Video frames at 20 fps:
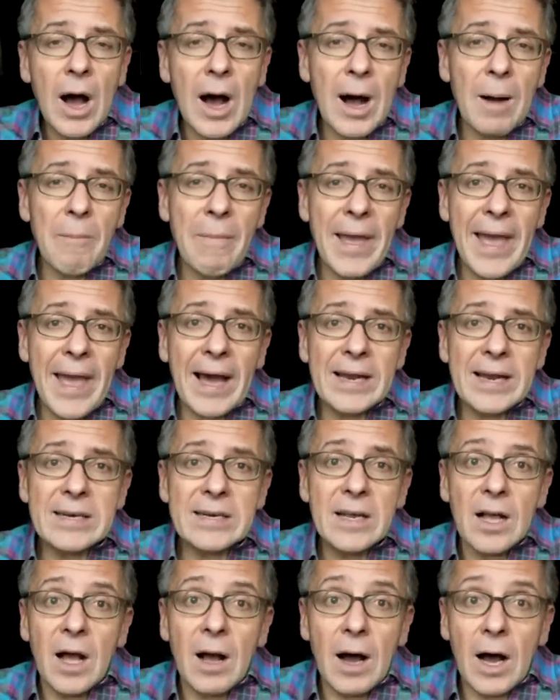
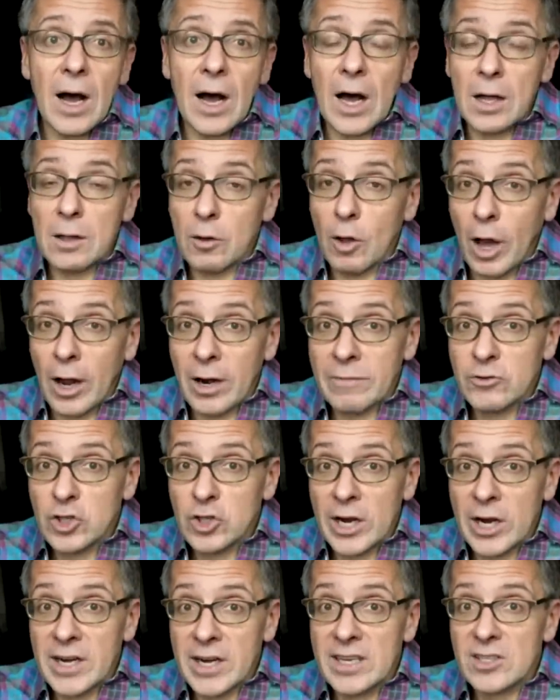A lot of
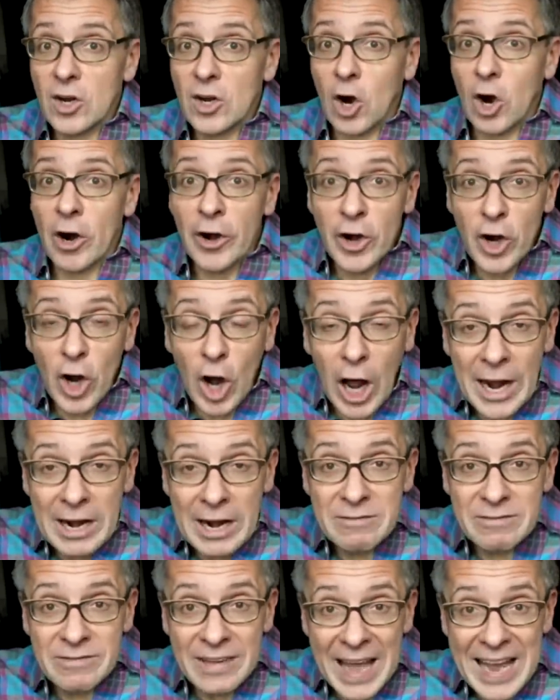Chinese are
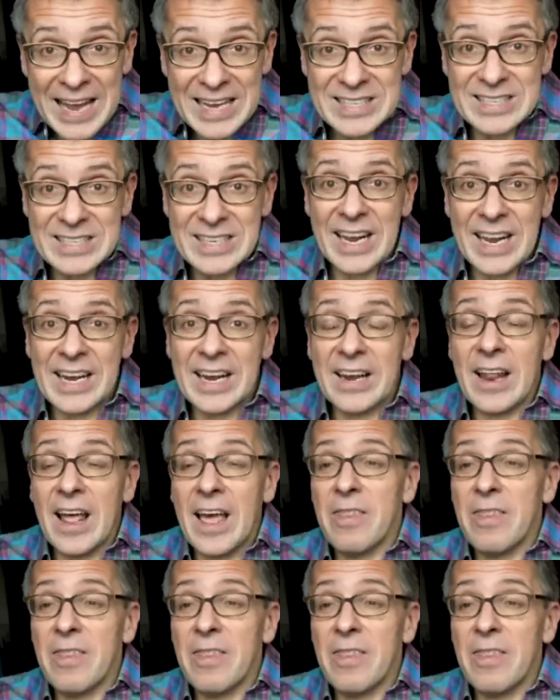not vaccinated.